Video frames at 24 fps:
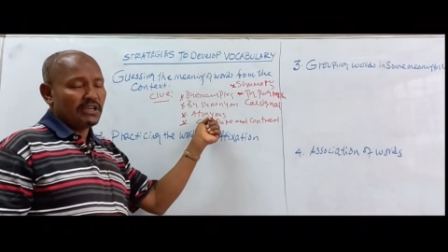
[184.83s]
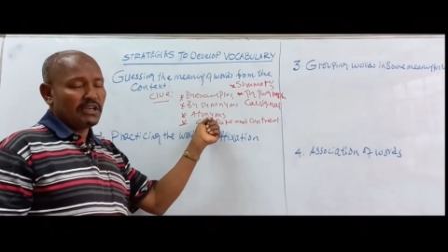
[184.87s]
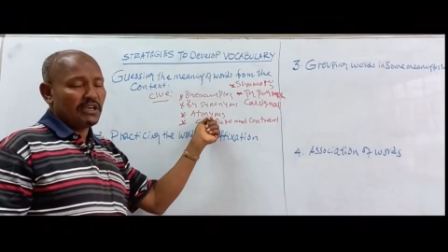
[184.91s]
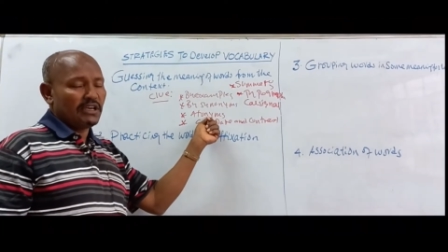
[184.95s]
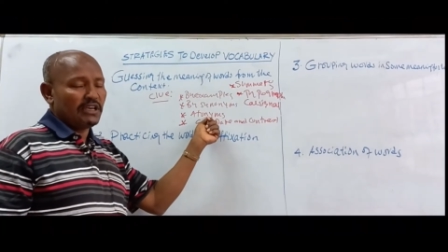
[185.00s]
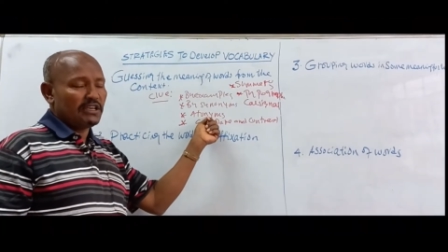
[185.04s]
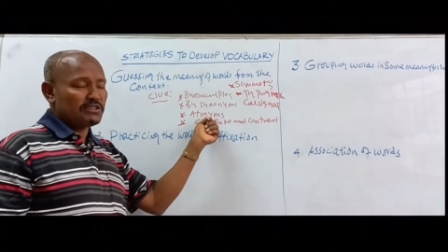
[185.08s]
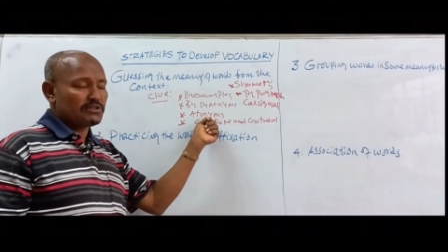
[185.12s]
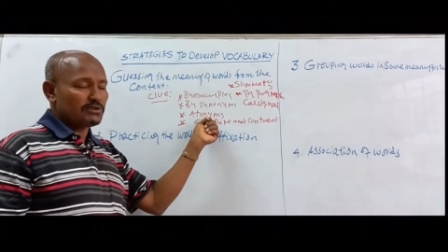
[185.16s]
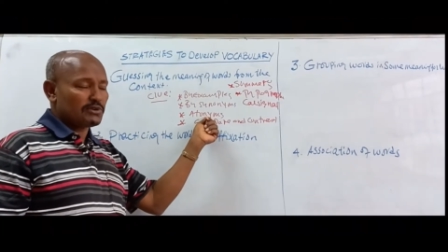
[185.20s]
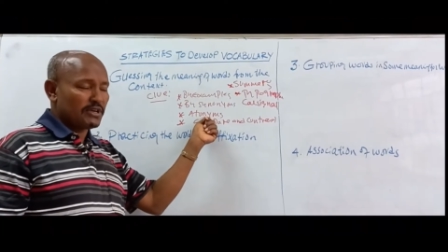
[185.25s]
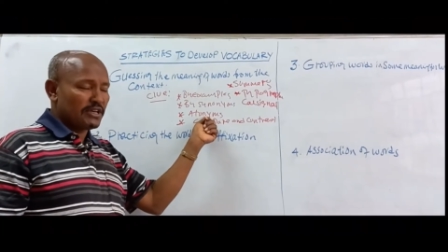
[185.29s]

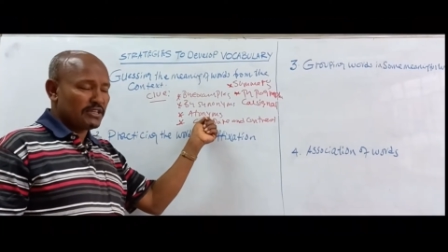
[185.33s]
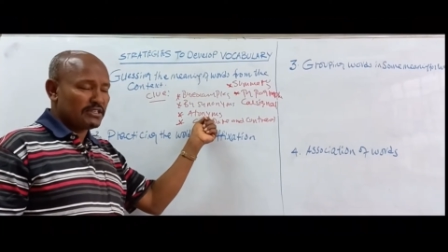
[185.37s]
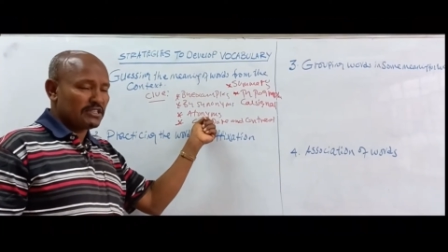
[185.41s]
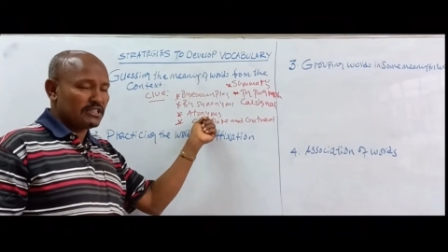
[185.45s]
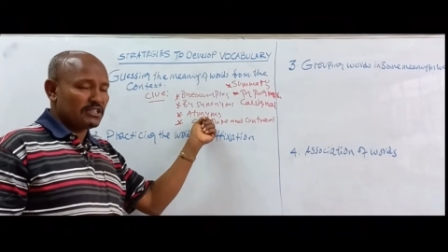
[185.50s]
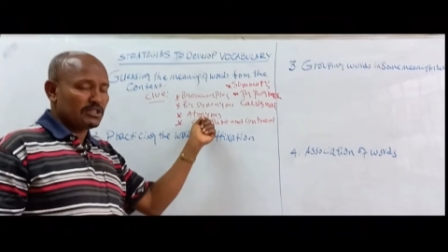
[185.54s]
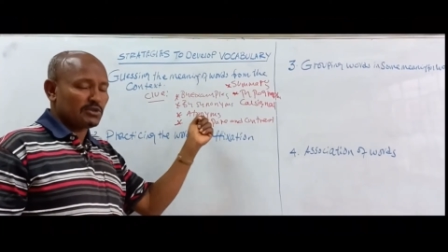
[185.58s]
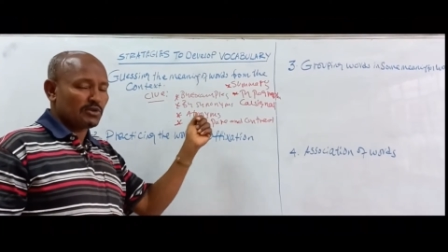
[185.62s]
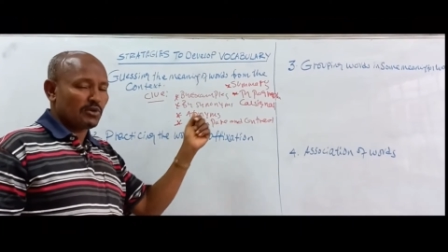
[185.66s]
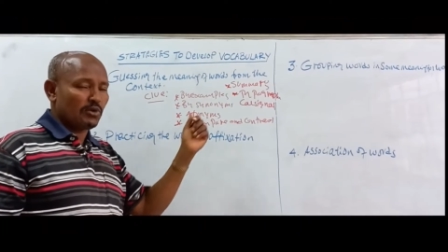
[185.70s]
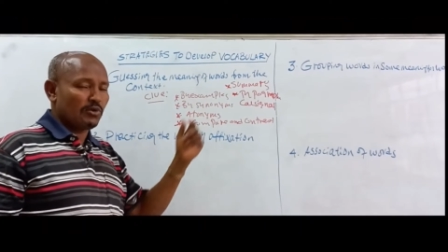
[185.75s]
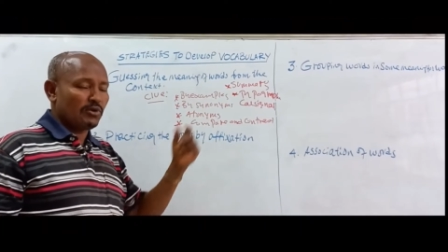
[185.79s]
is written,
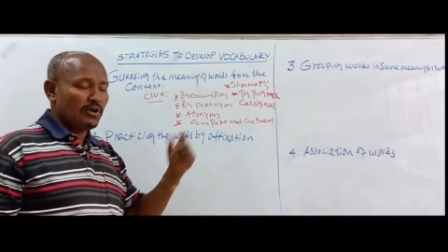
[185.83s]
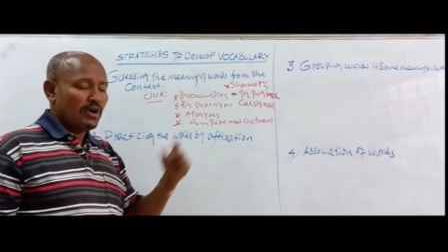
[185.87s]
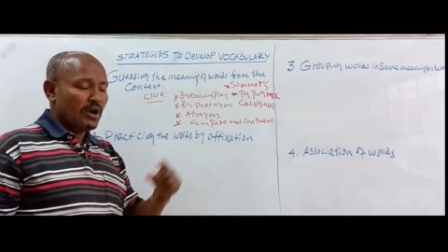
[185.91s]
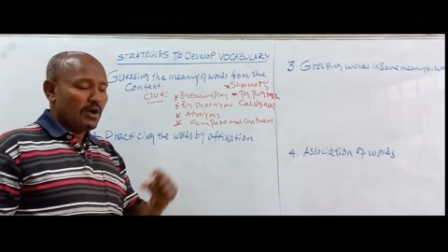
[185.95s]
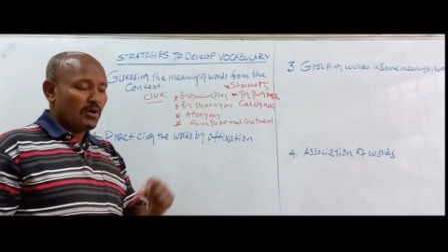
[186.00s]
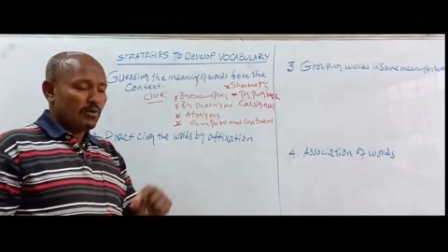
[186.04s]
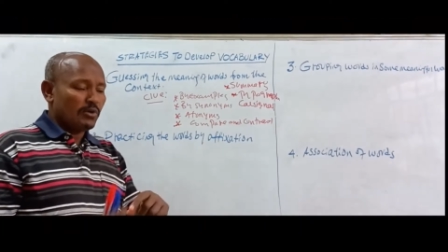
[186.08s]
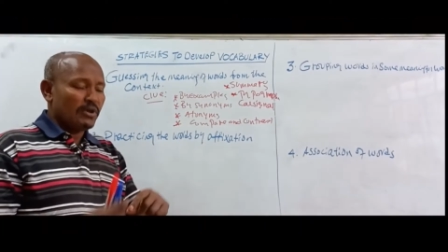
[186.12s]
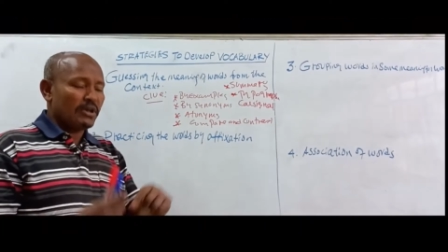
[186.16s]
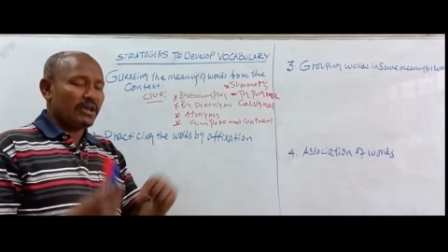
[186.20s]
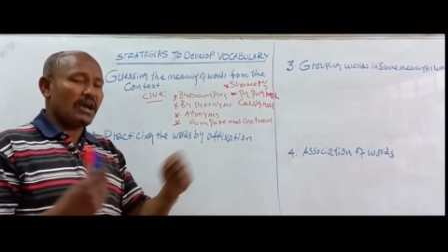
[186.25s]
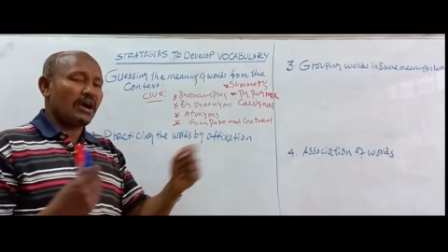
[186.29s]
so
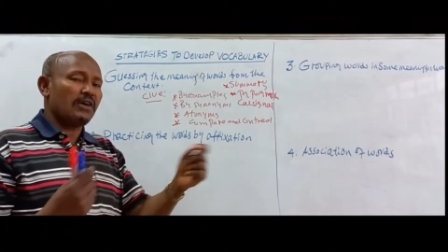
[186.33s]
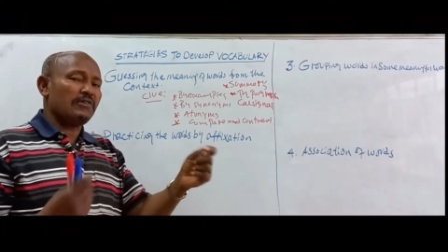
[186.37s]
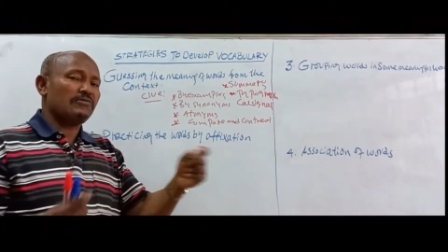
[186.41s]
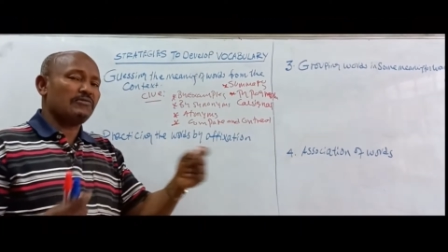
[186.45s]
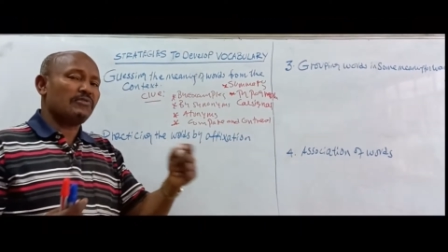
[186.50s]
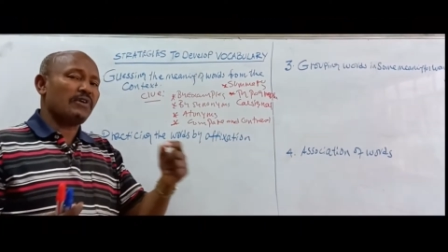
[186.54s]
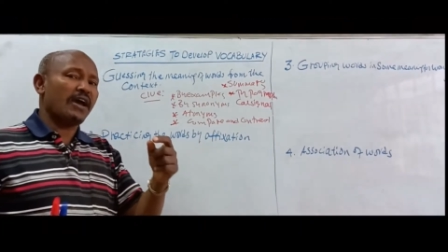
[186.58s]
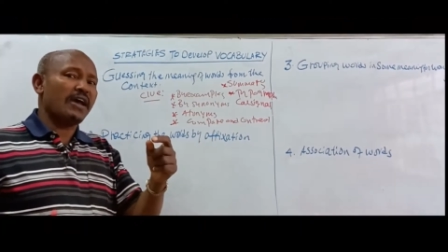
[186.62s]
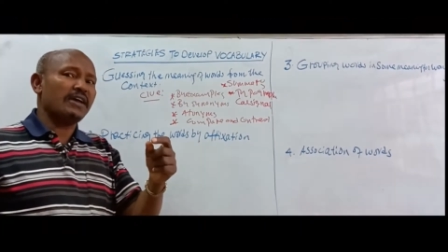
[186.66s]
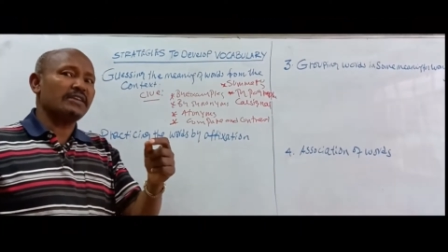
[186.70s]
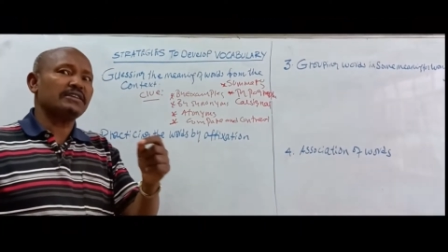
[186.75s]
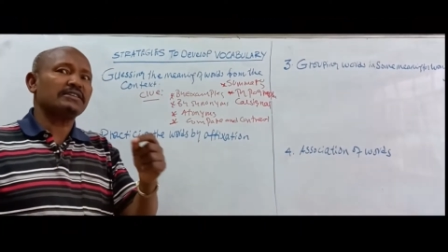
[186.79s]
we can
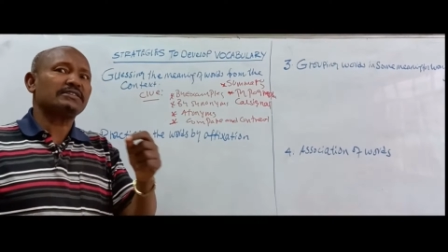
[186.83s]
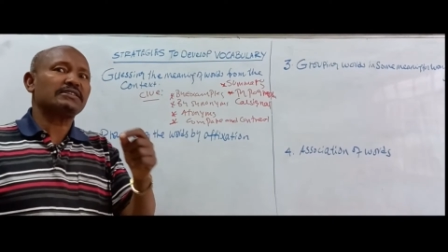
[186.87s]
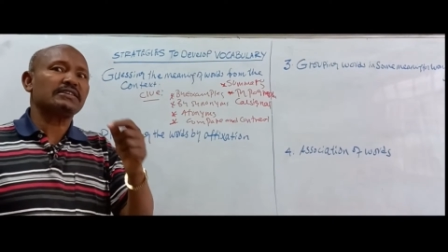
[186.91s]
find it